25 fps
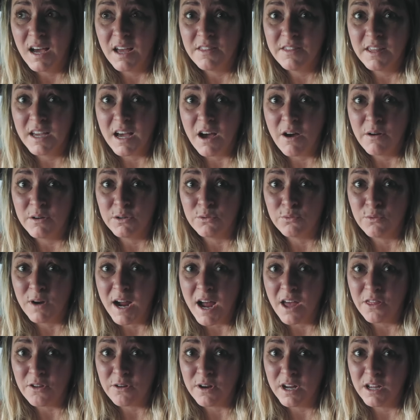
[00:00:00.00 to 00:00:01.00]
I think I would
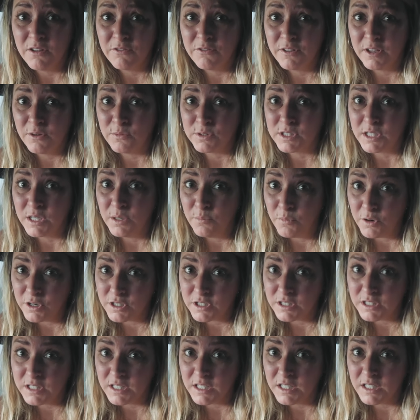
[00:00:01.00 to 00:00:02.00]
rather, if it was an
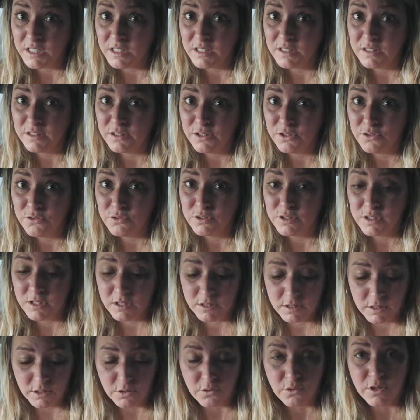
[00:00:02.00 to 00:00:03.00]
emergency, use
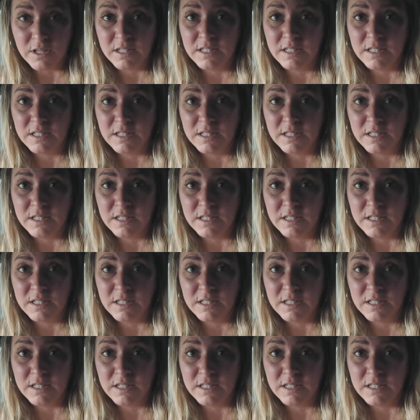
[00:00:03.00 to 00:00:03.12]
this little